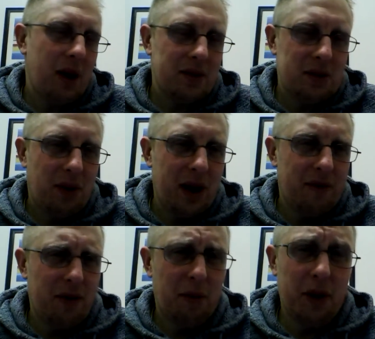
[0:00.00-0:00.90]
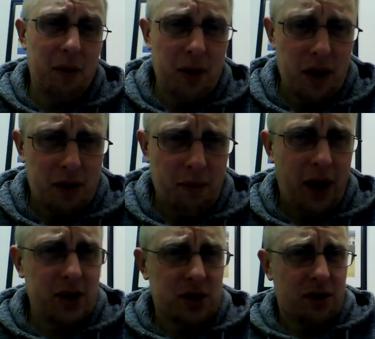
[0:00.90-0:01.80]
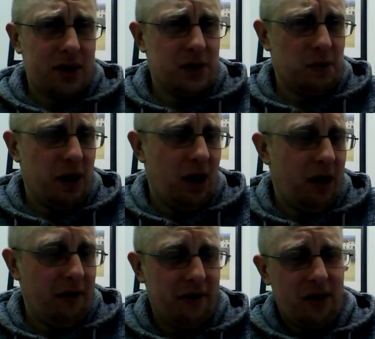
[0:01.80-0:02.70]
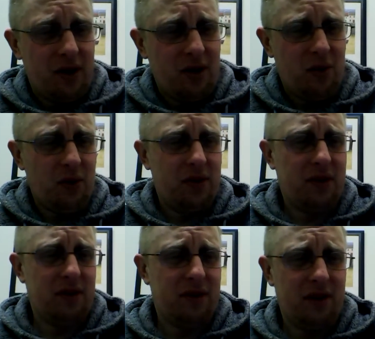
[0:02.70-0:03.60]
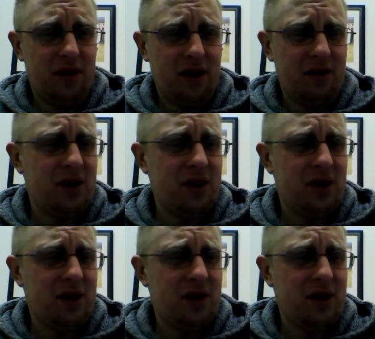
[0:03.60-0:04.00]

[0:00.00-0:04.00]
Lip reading: it might even have been a bit of compassion on his behalf, you know, not wanting to, you know,